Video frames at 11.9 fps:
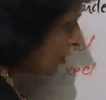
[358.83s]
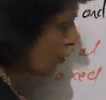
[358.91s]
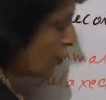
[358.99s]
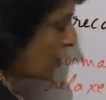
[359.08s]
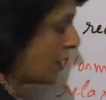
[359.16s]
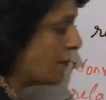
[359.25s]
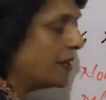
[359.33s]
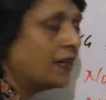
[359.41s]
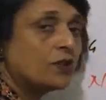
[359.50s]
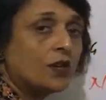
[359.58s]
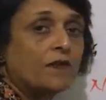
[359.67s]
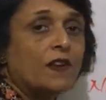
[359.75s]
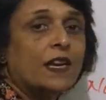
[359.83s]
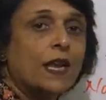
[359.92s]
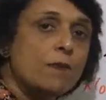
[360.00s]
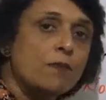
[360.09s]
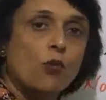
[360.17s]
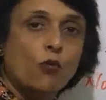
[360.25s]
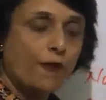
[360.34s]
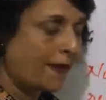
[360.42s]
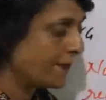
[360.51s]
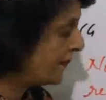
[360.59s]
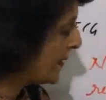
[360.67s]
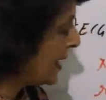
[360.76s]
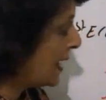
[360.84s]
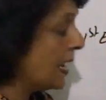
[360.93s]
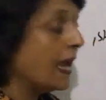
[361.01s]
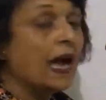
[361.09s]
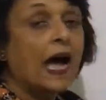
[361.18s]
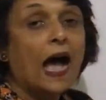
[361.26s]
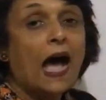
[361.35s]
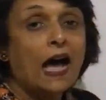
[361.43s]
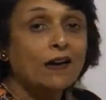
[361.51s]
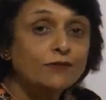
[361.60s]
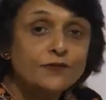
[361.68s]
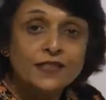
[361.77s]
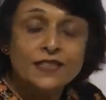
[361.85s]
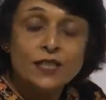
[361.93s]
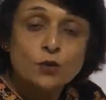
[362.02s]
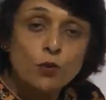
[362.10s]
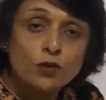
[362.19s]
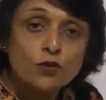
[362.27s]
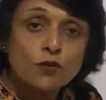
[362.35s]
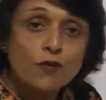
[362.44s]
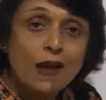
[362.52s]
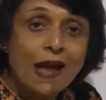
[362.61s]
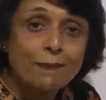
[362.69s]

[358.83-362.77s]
this would come here. So it will keep moving. After this, what's going to